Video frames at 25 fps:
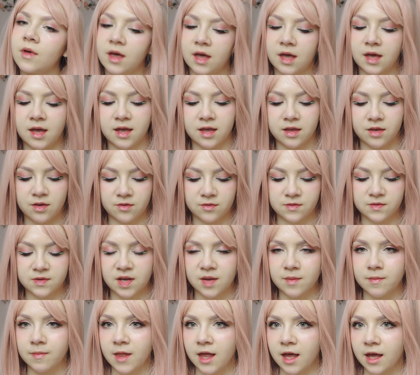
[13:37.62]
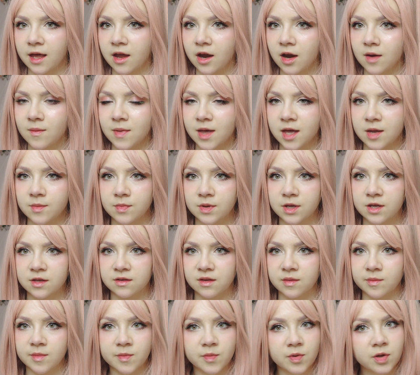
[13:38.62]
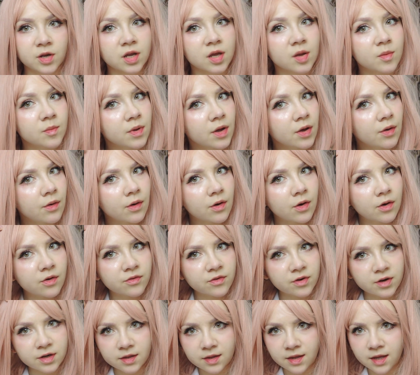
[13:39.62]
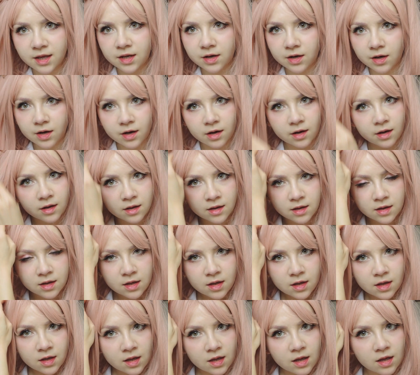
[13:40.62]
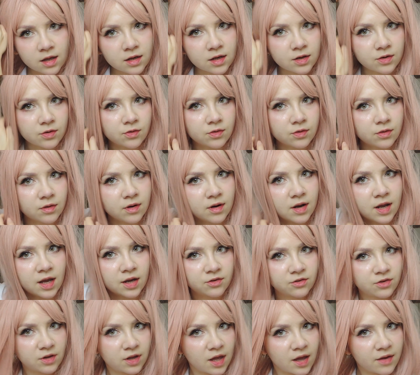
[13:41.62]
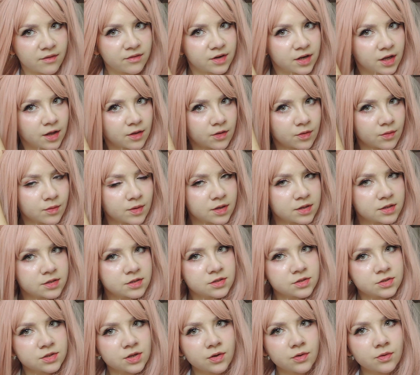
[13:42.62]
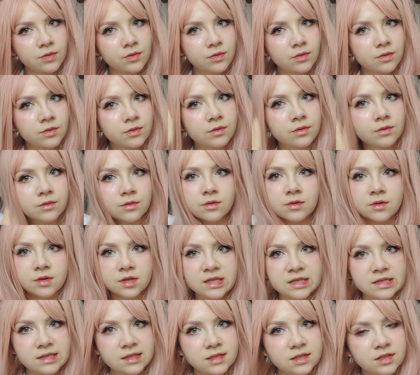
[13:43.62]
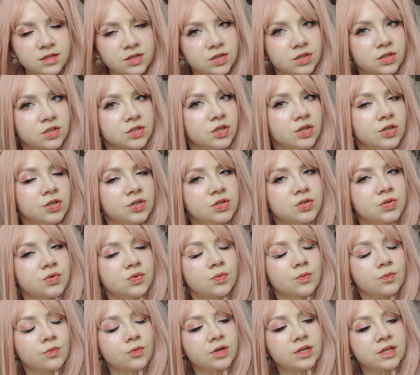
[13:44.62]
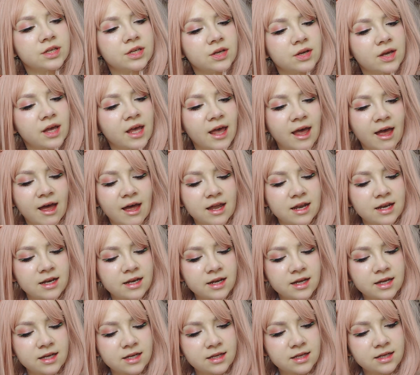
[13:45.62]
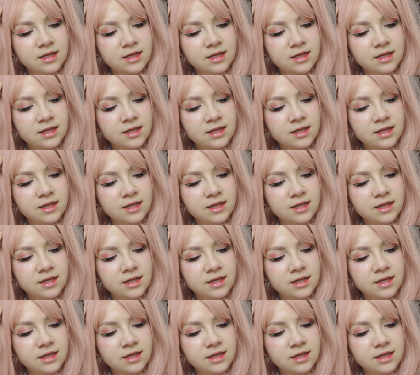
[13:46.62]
I used a black hairband because I'll be putting a bow over it later, and I don't actually have any other ones, so you do what you can.